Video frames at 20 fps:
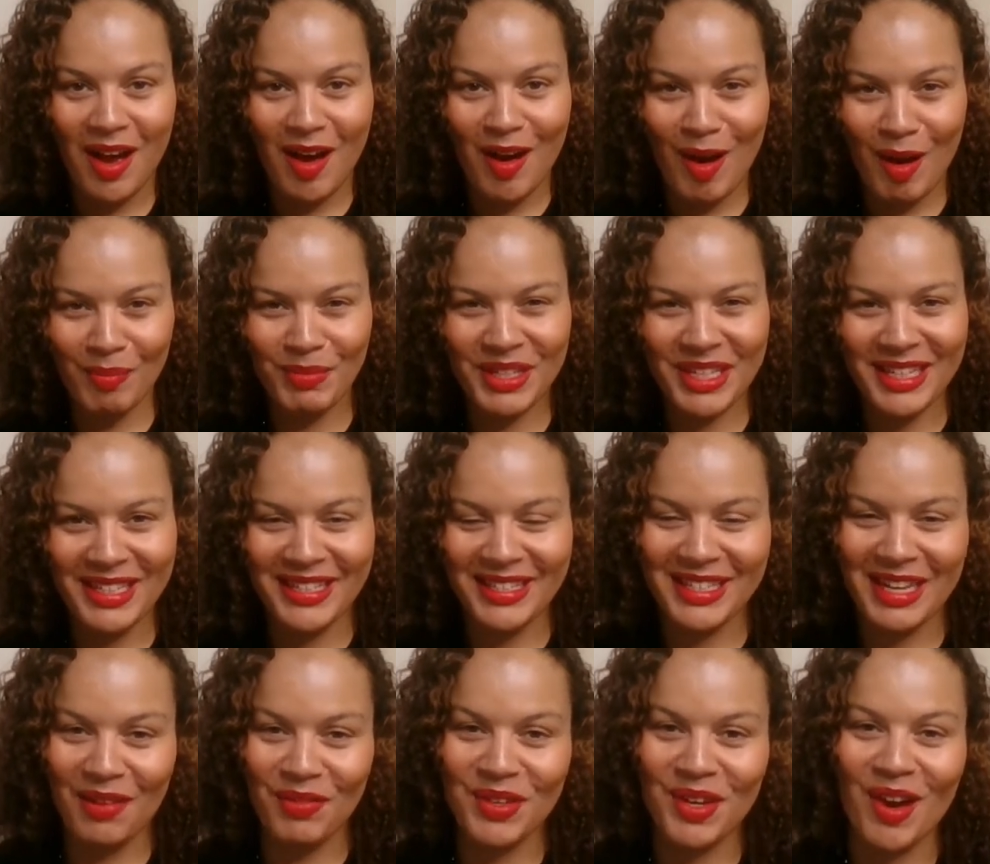I'm Keeley
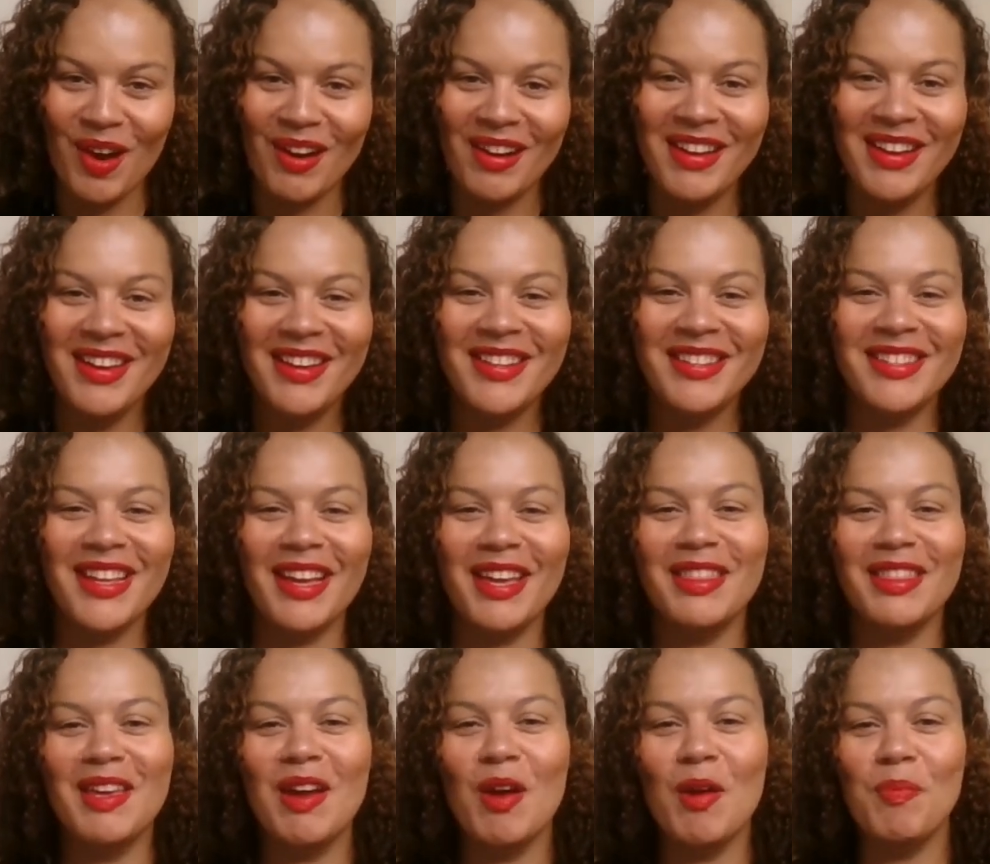Taverner,
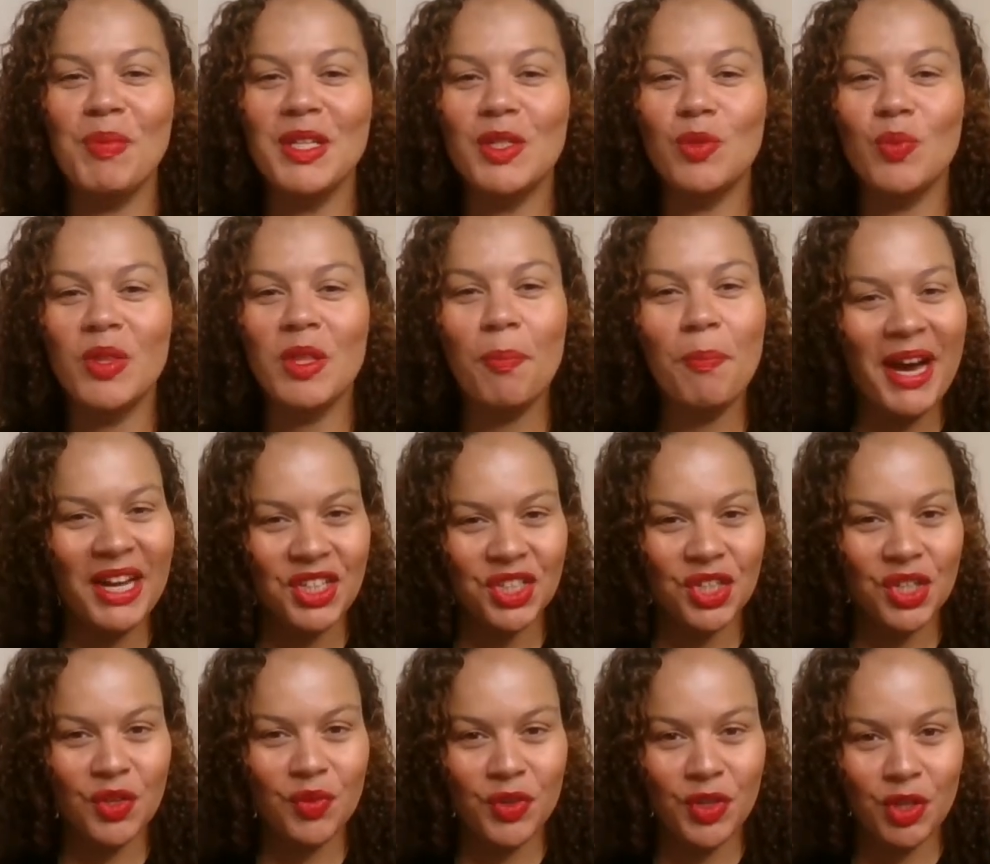psychotherapist with a
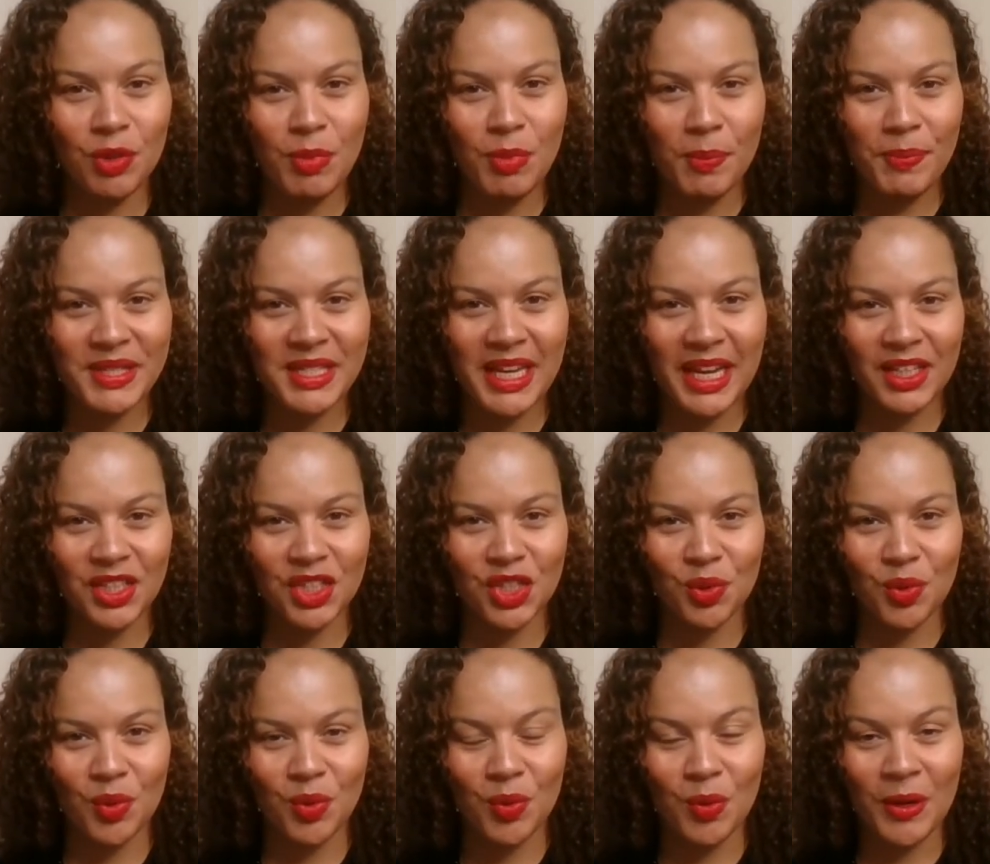passion for human
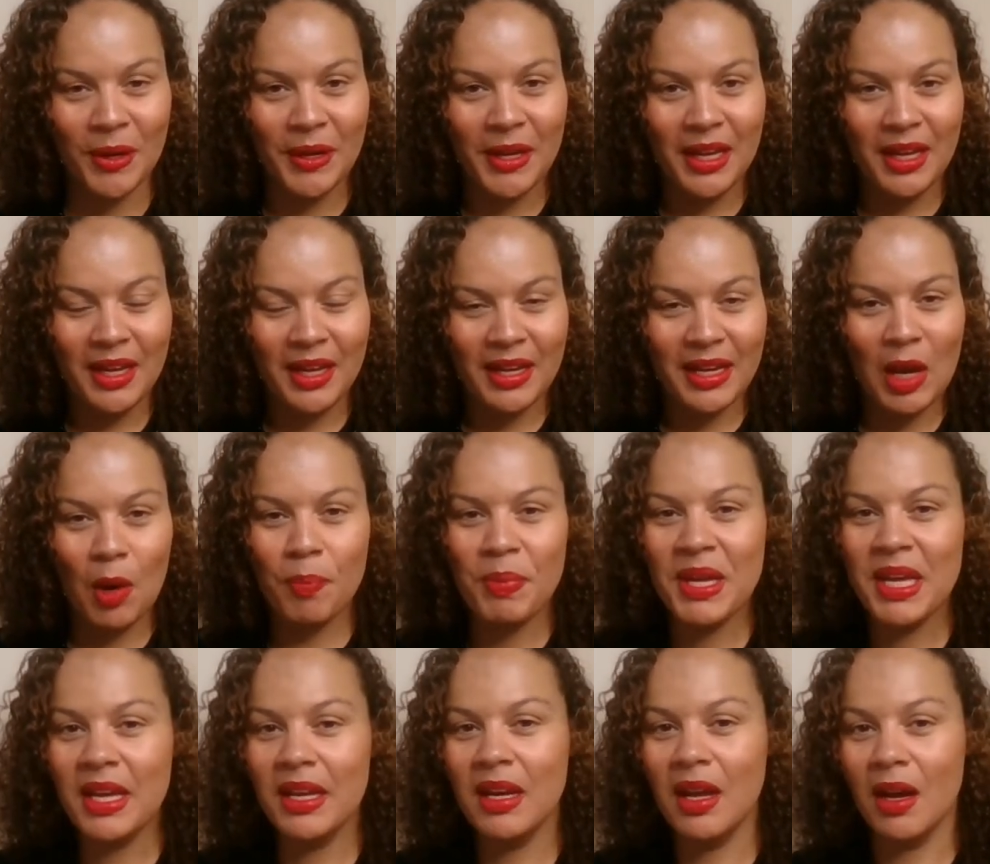potential. Now,
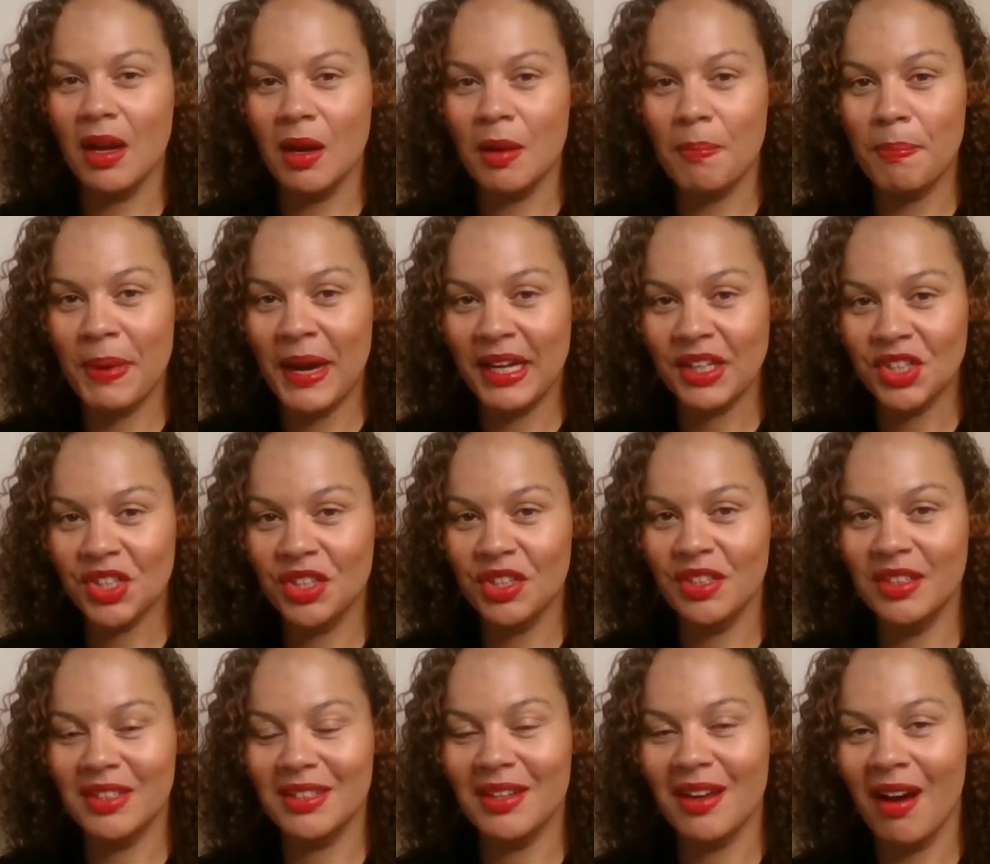being a
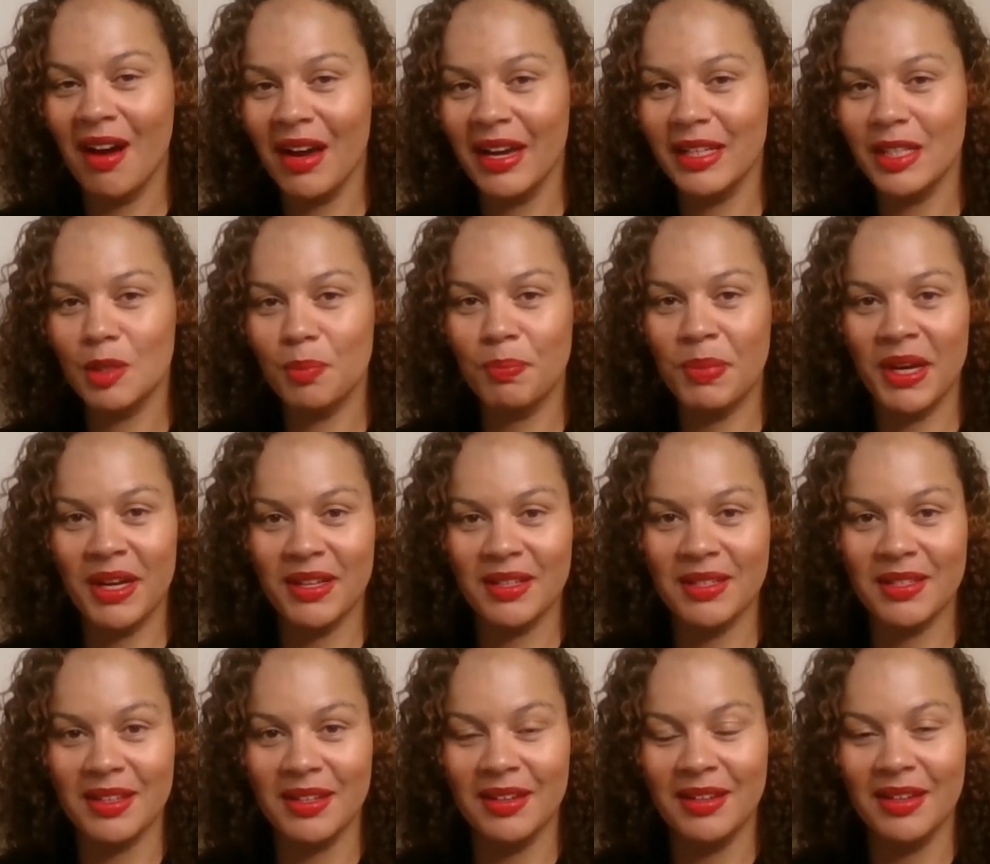compassionate, kind
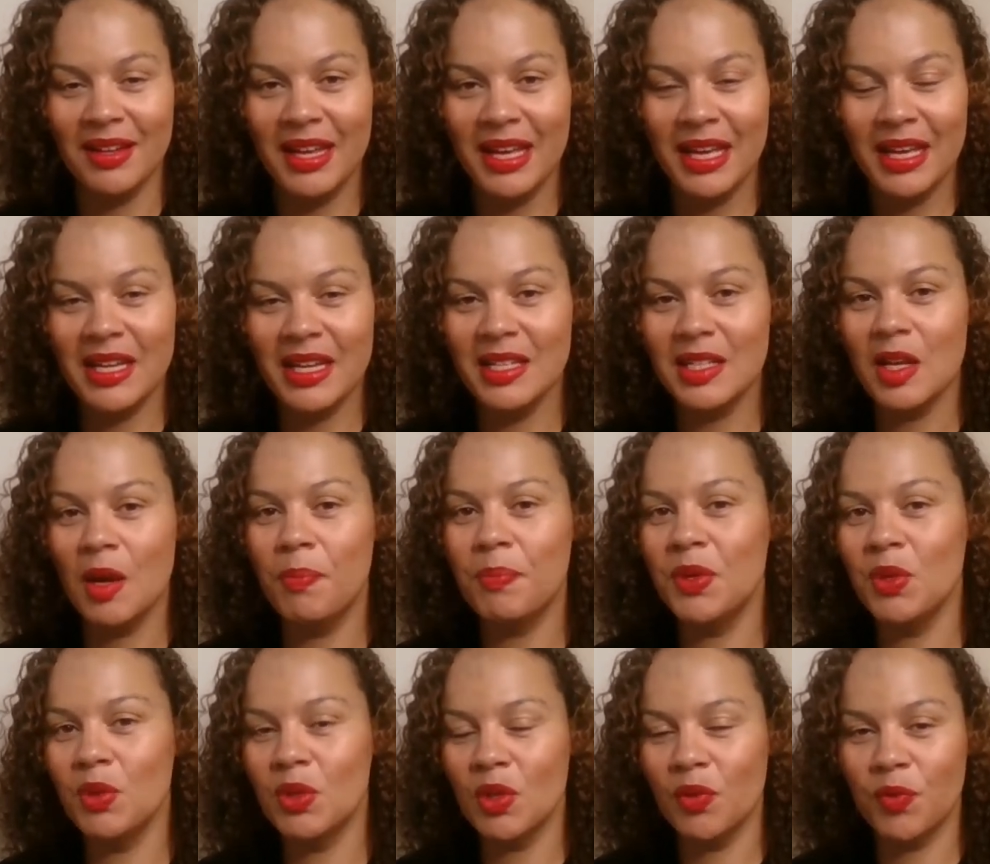person is a
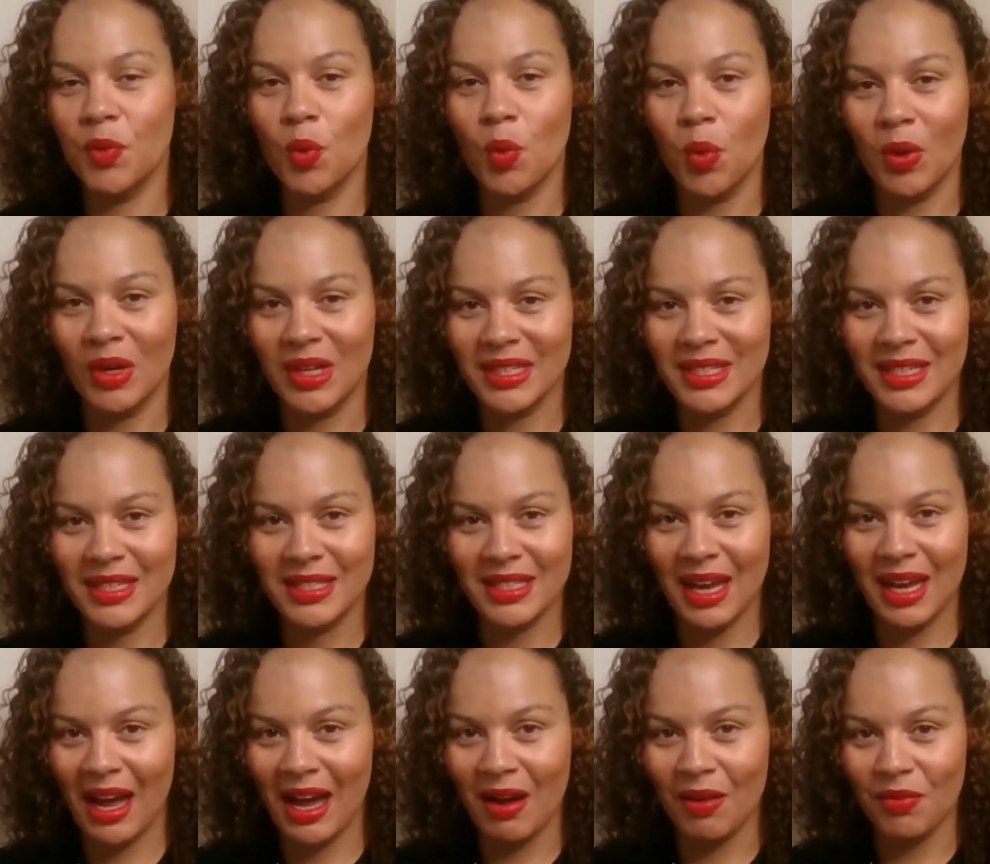beautiful quality to
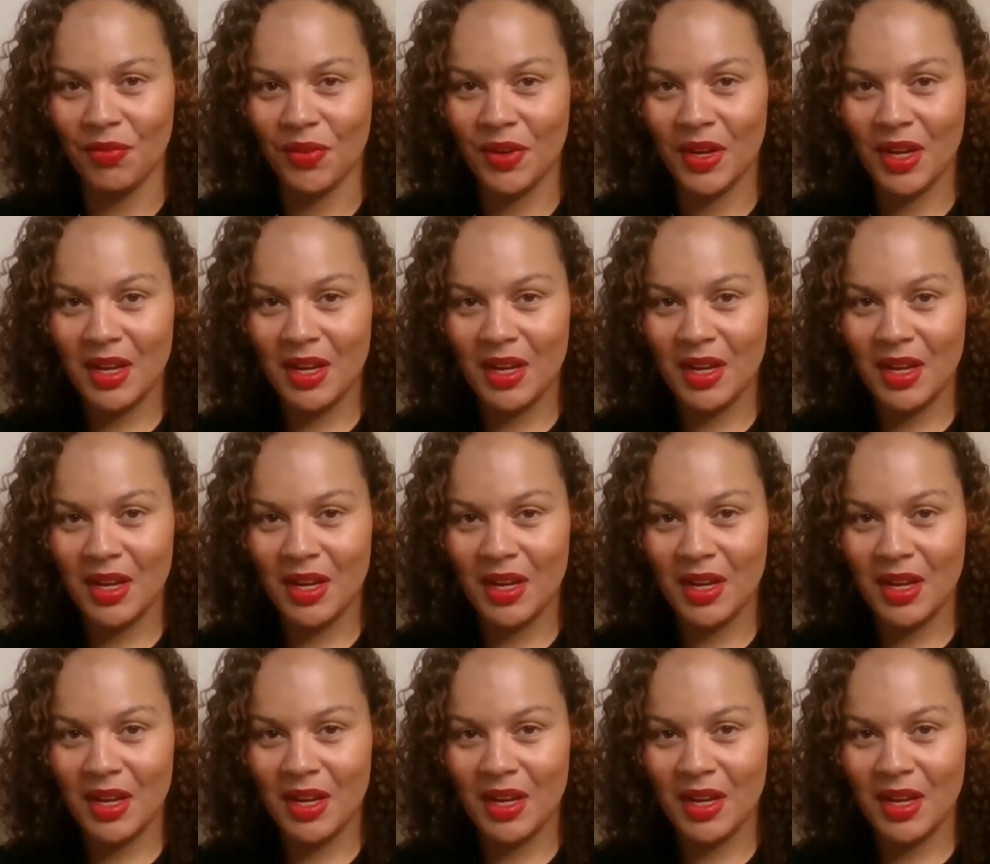have.